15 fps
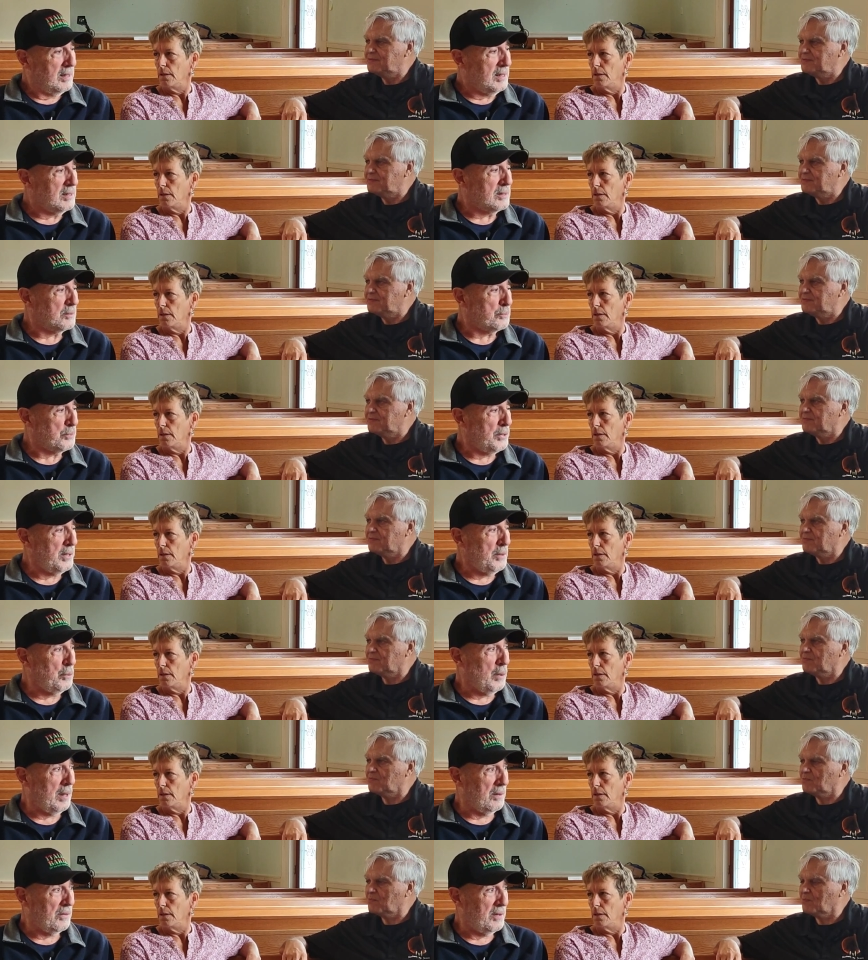Speaker 1: is pretty
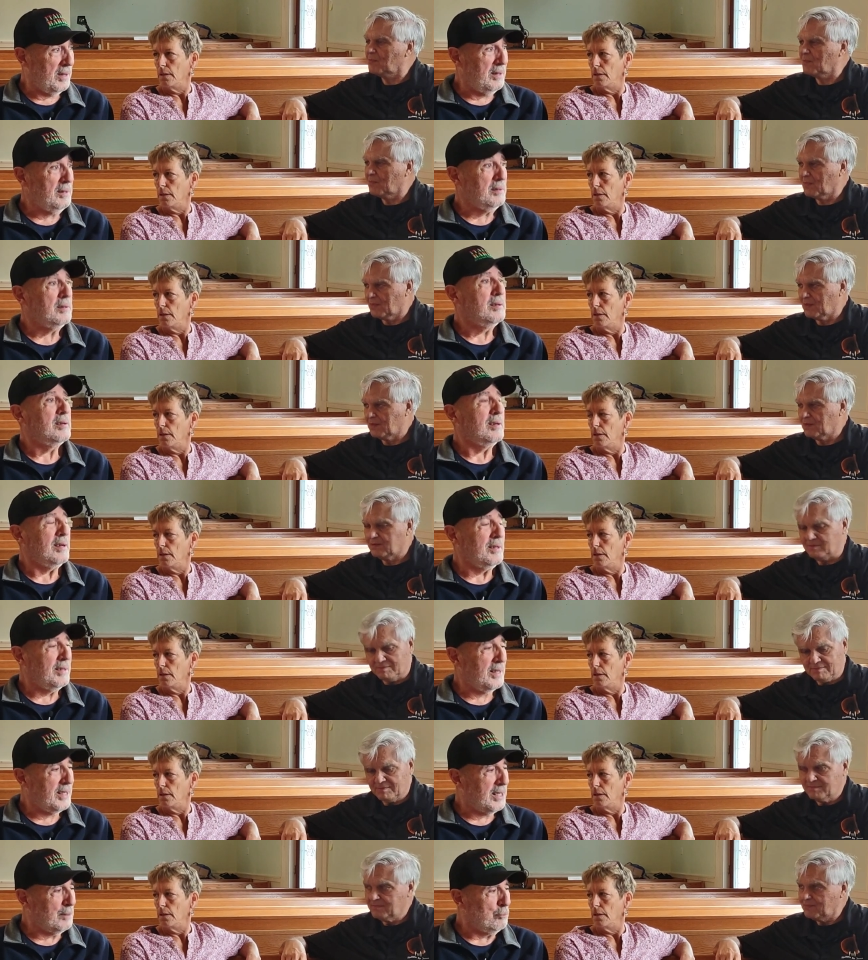wealthy
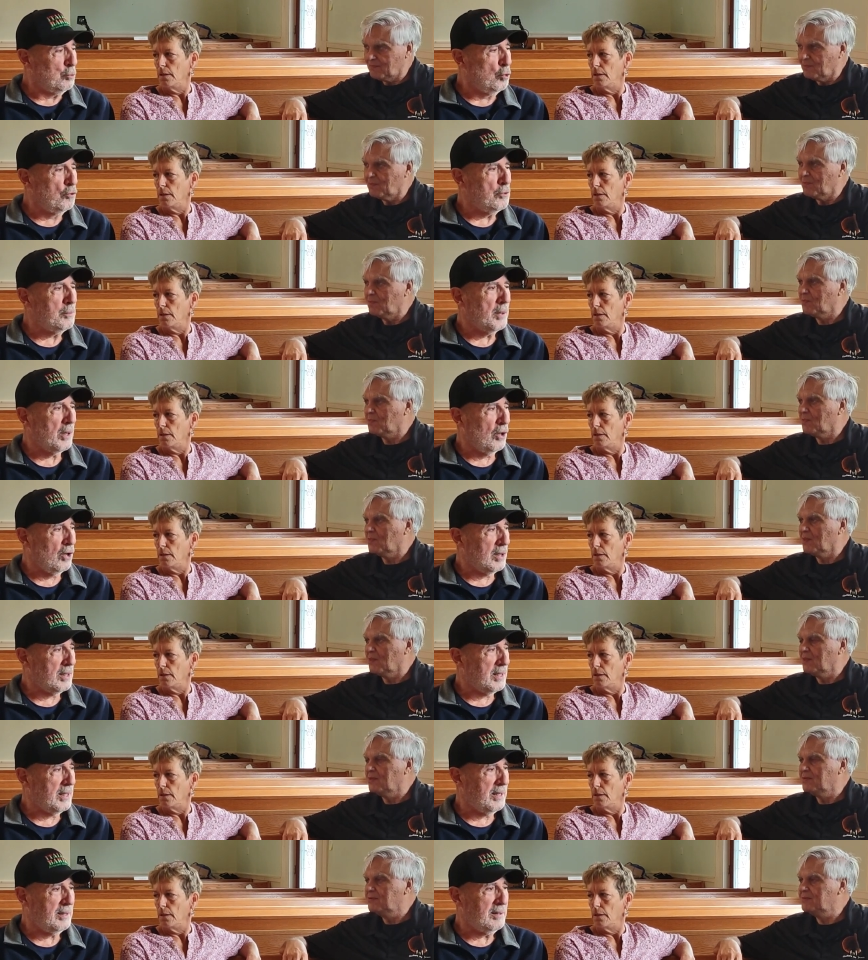and they got to move them
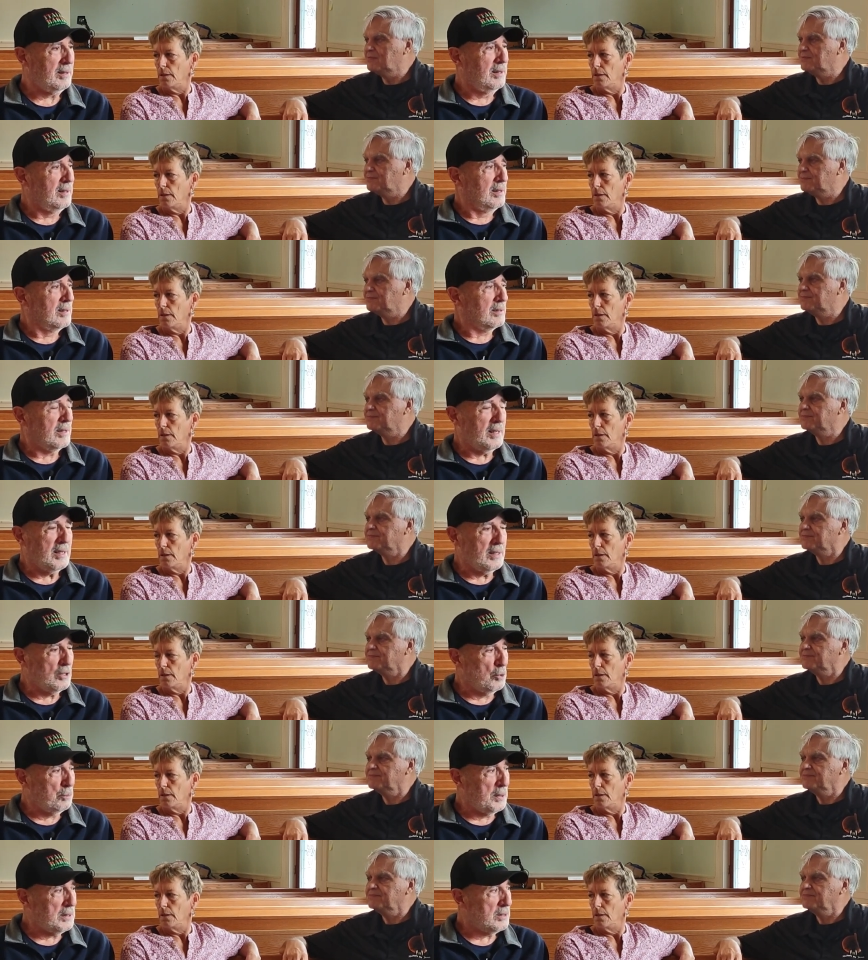along again. They
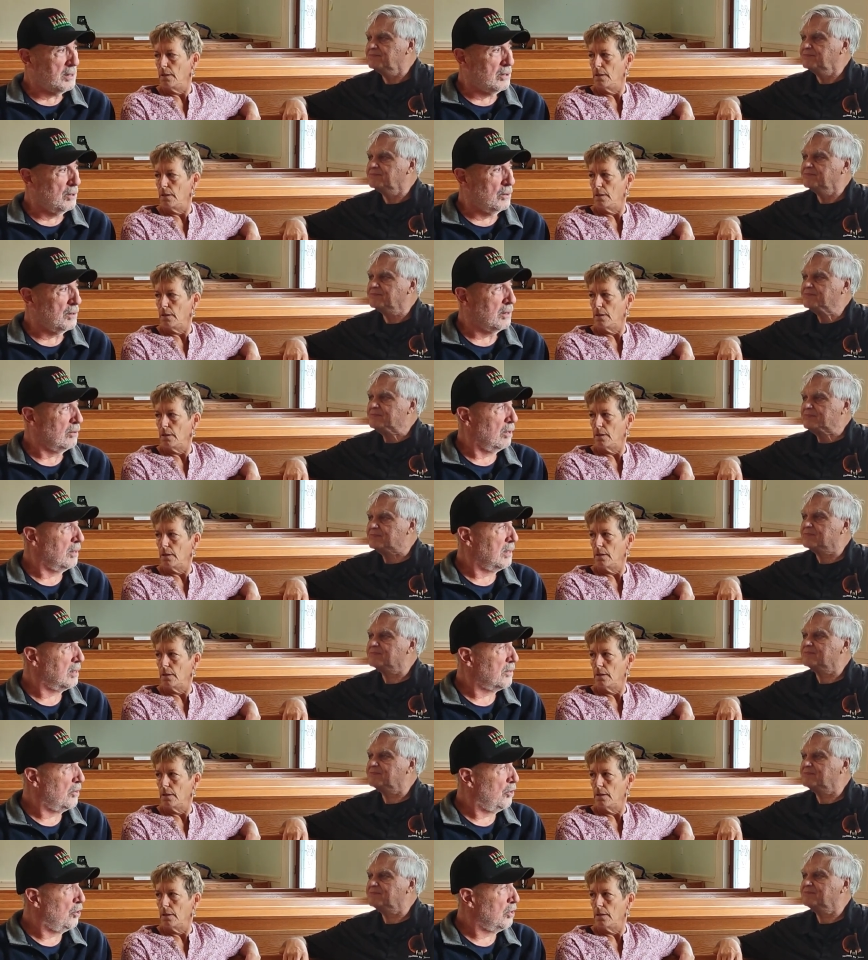got no place to go. They're on
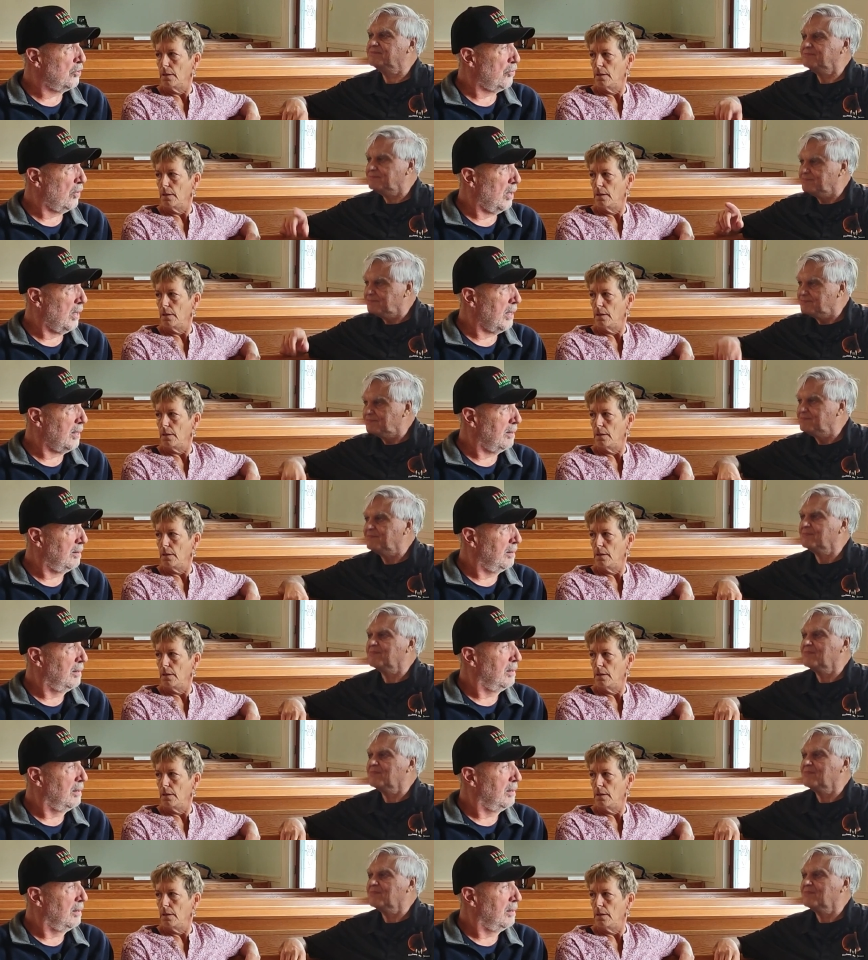this third try.